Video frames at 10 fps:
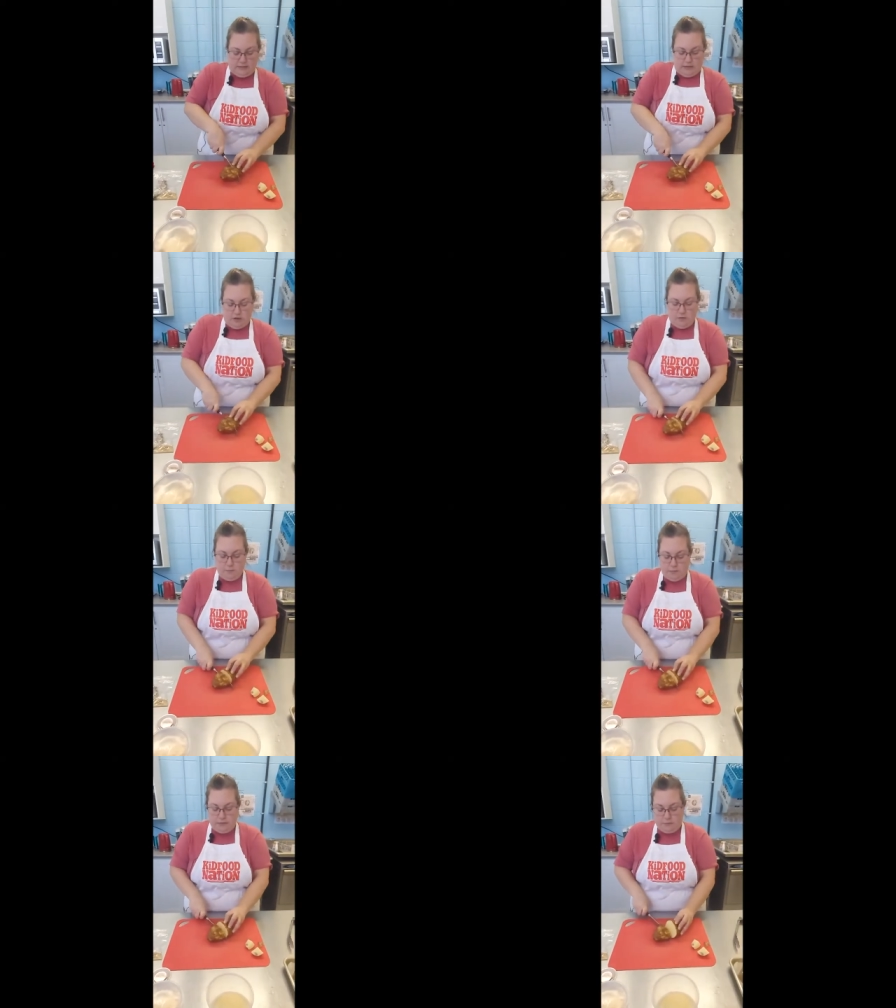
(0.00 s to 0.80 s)

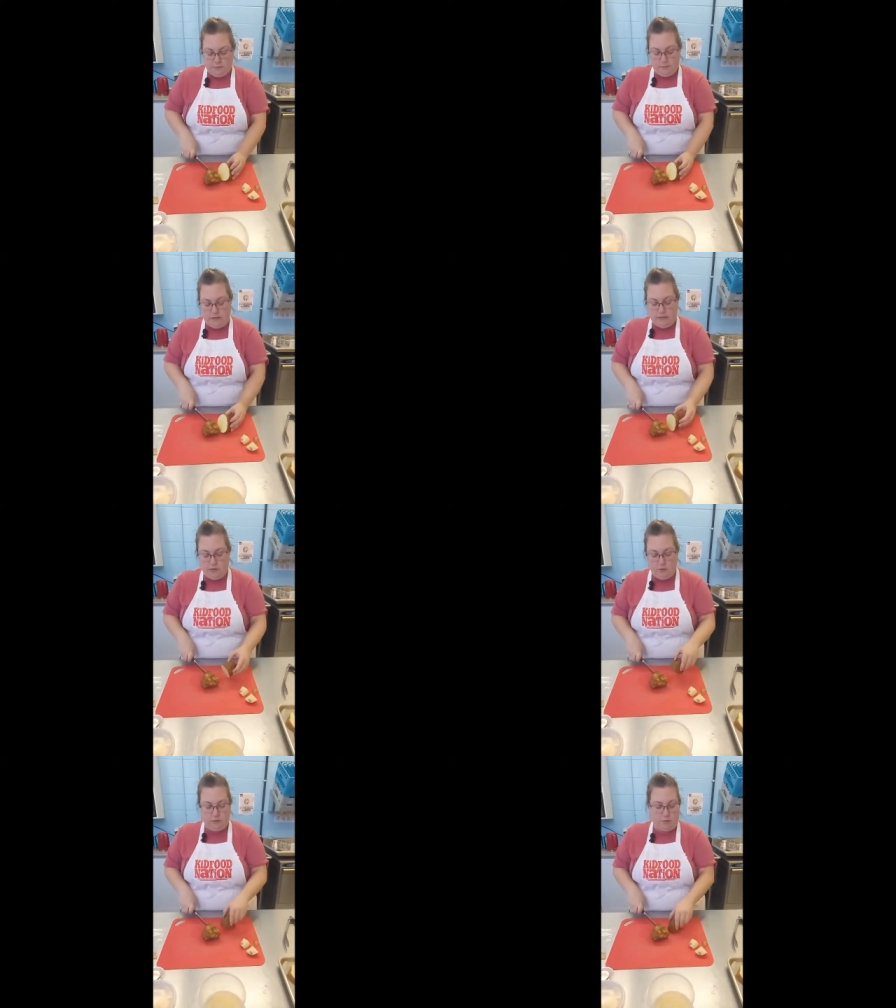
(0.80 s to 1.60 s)
dinner
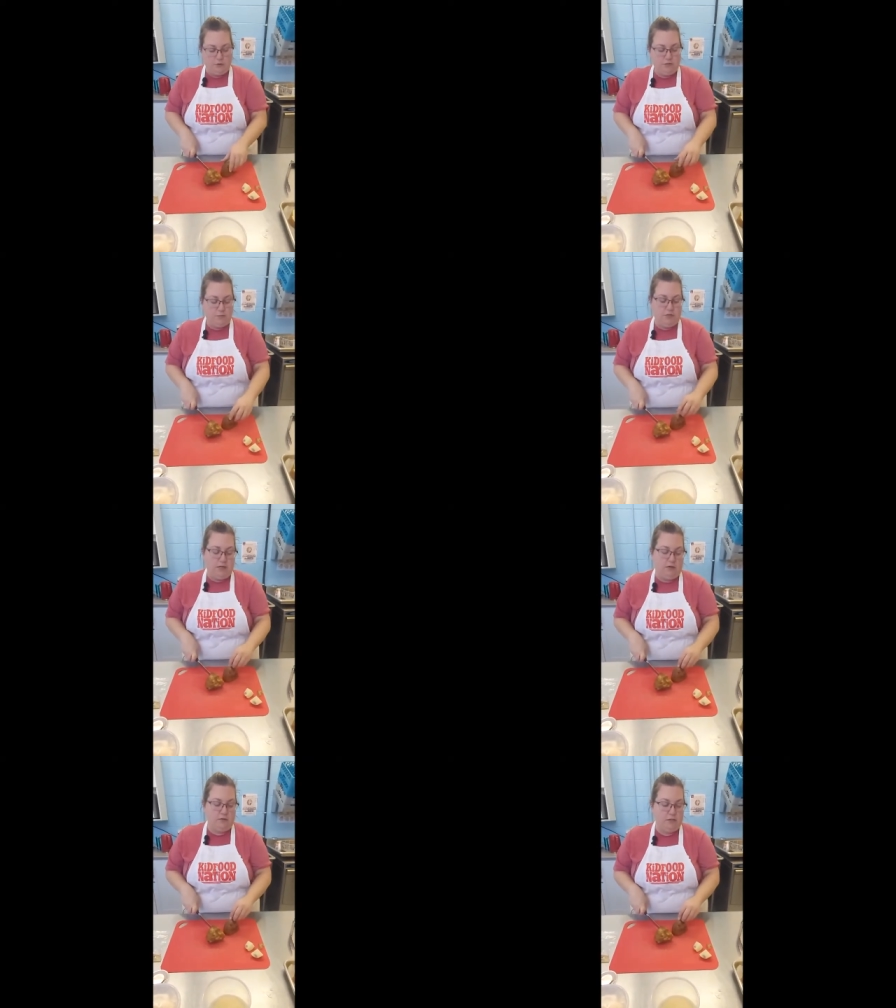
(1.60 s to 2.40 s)
meal with roasted
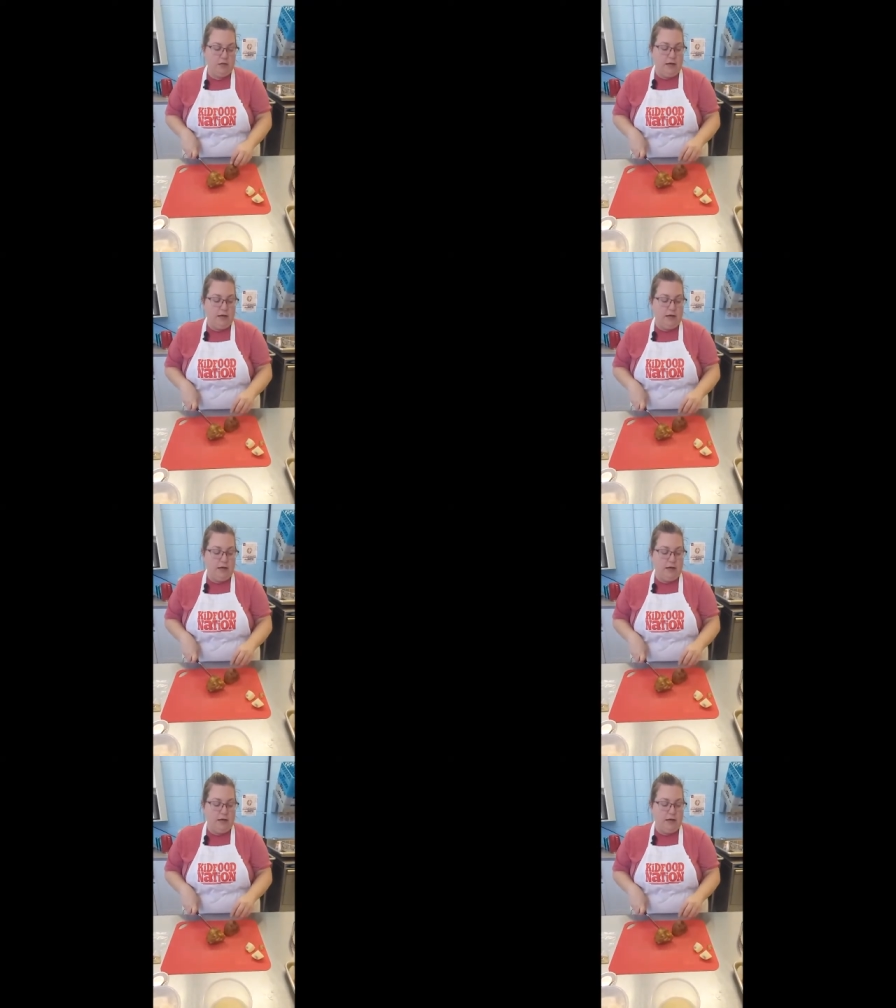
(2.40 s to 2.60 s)
potatoes,